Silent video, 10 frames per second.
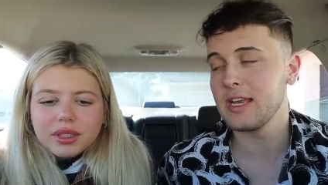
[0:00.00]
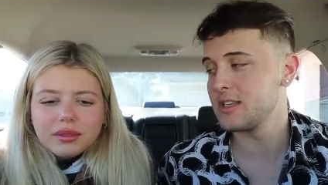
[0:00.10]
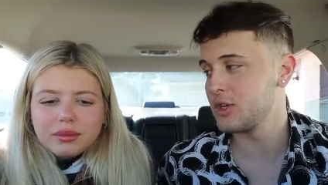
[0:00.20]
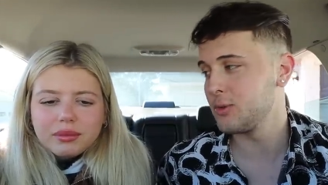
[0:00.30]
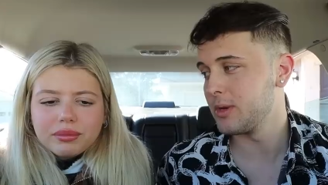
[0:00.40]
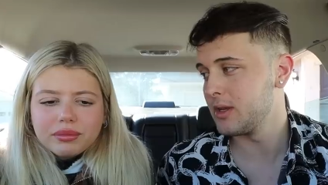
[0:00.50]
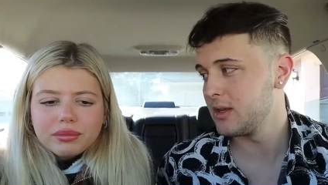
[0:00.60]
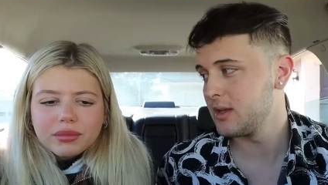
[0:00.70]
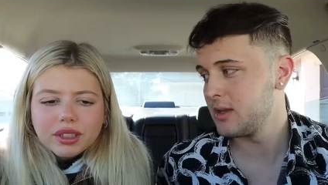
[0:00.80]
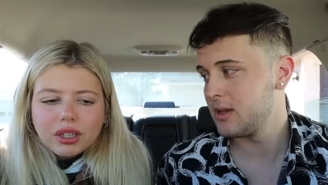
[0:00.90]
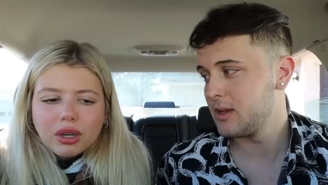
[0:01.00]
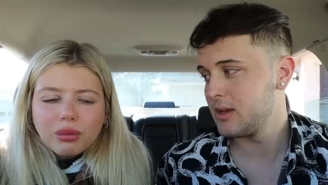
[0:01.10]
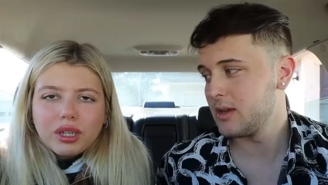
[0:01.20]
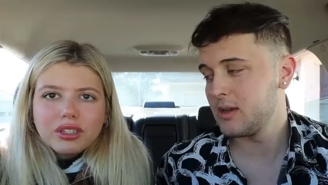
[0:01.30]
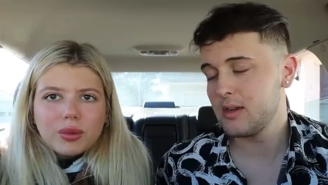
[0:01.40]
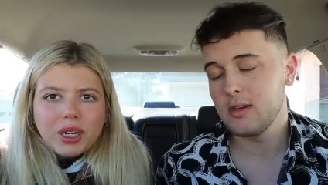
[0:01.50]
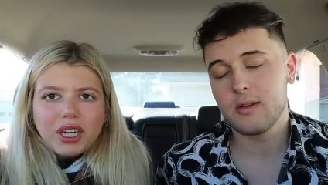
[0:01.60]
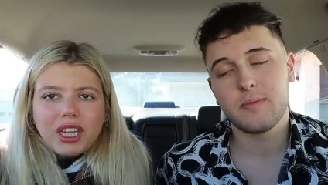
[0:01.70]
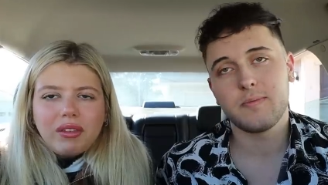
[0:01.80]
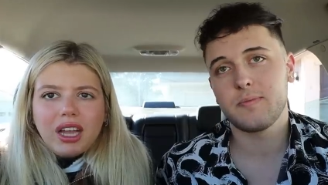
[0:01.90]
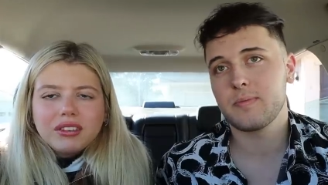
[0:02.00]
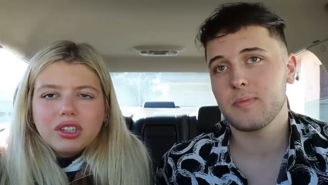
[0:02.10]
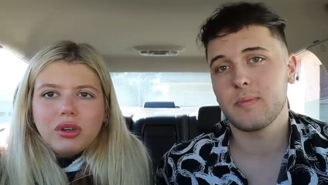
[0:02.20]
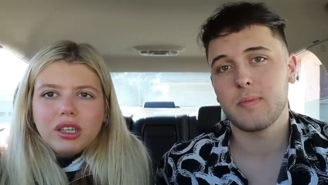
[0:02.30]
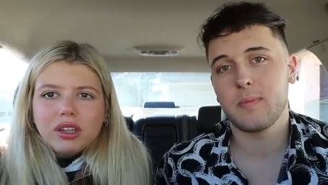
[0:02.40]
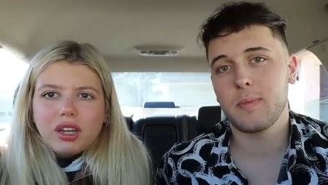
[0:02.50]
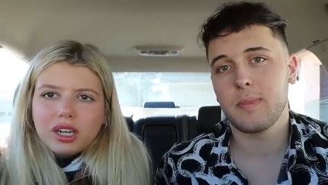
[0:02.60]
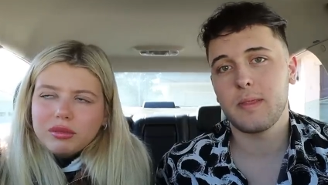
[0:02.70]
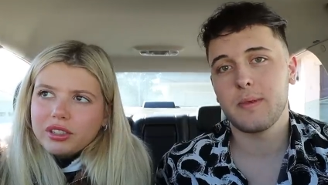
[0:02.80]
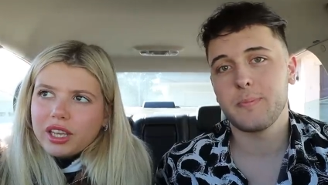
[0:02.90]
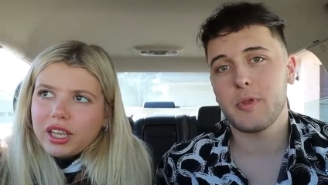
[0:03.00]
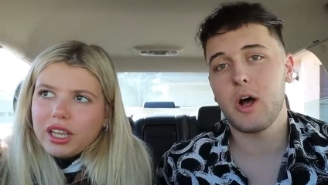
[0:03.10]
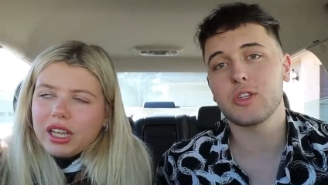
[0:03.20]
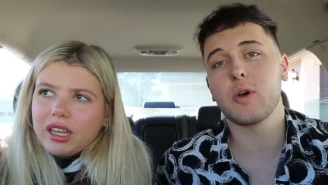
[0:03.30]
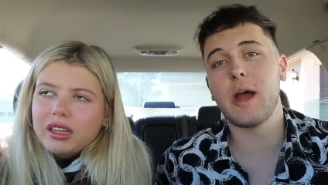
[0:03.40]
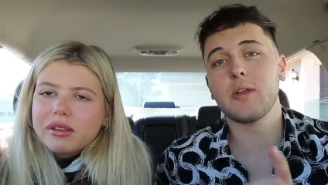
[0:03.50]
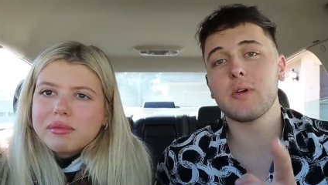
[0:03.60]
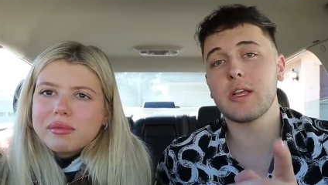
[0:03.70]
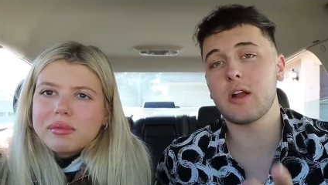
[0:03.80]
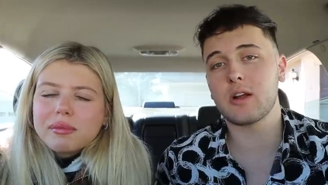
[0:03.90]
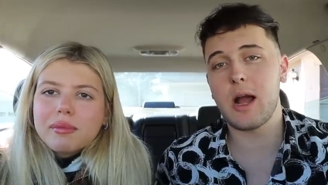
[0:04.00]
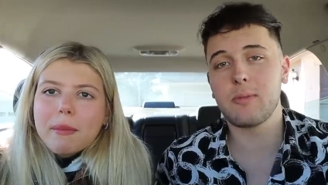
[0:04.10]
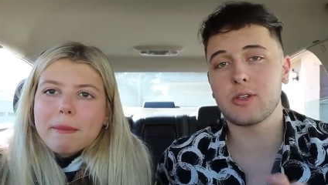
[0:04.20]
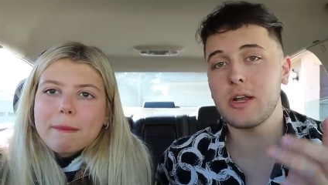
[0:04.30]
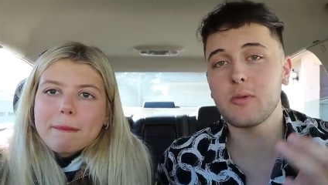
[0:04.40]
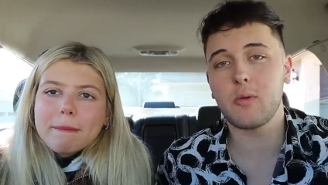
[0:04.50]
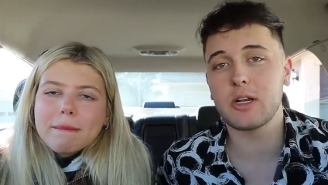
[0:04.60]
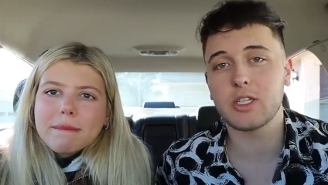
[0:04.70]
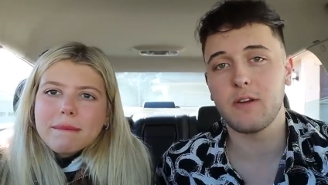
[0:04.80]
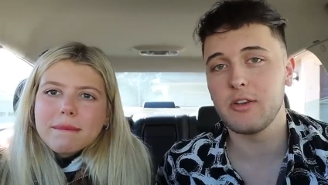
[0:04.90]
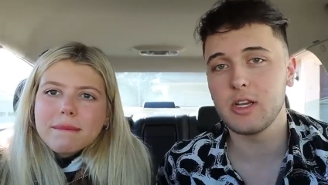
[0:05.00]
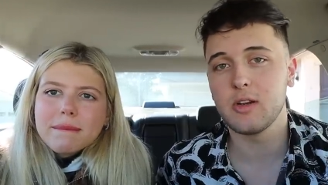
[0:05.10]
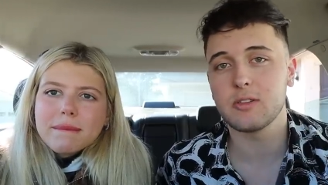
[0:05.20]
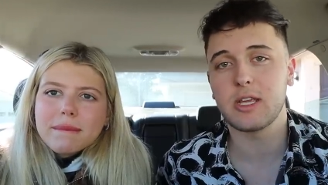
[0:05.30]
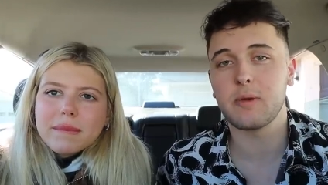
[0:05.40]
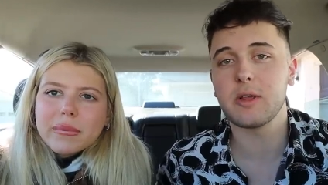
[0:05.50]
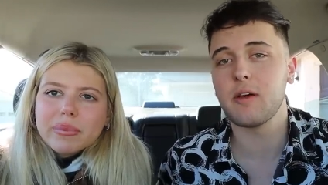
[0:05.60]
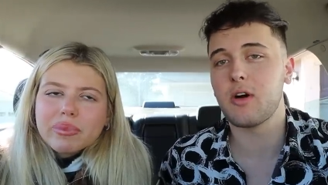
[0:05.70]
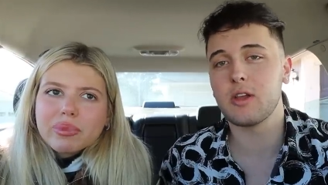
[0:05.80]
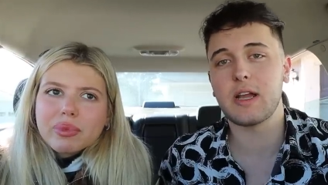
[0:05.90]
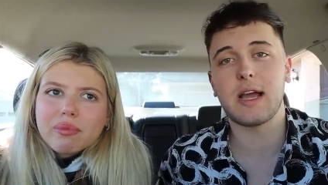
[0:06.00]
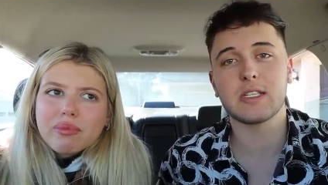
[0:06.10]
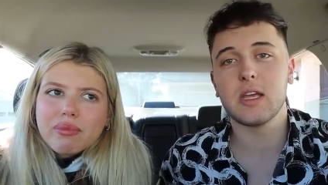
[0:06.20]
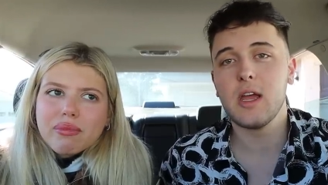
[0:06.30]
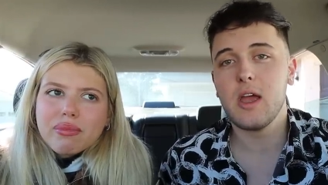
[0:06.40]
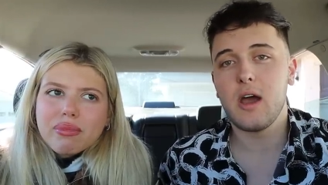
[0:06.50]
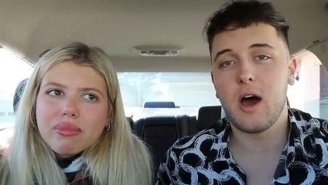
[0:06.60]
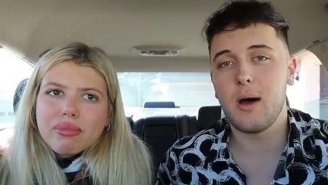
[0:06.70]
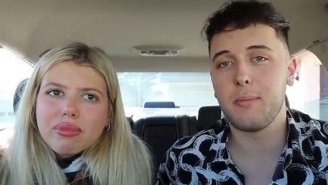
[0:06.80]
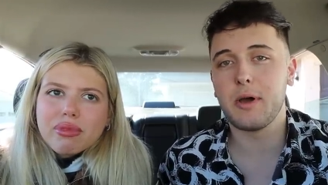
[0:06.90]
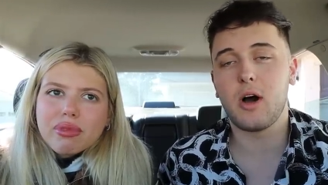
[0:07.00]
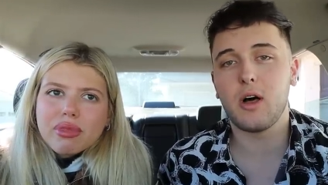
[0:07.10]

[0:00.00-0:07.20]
Speaker 1: and it's humid.
Speaker 2: So we just wanted to give you guys a quick little update.
Speaker 1: Also, anyone in our comments or anyone watching our videos, like we love all you guys. Um, but